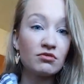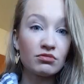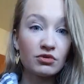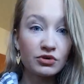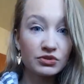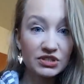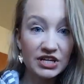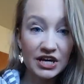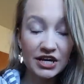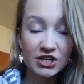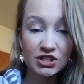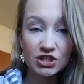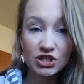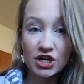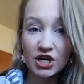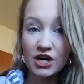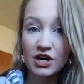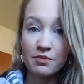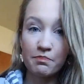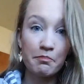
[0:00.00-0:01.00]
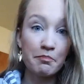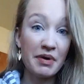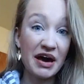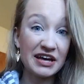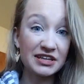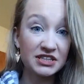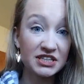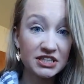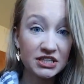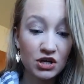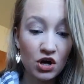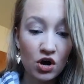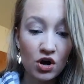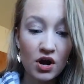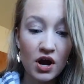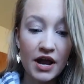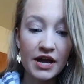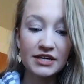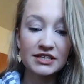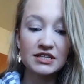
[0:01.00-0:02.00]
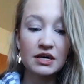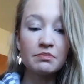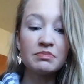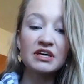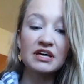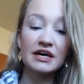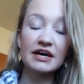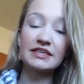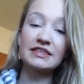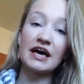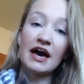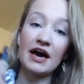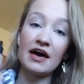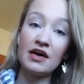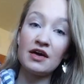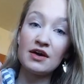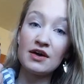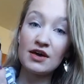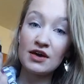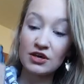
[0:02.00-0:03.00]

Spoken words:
rosacea, bad scarring, something like that,